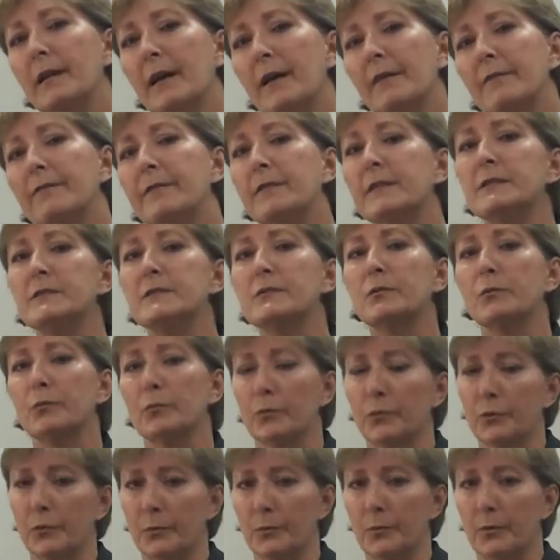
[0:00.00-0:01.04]
of this
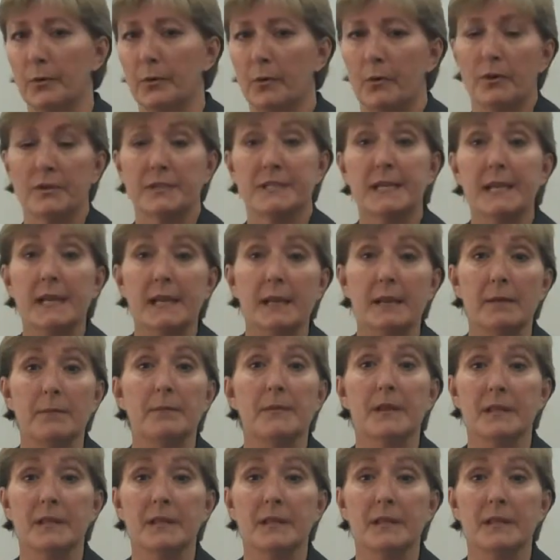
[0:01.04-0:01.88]
group or team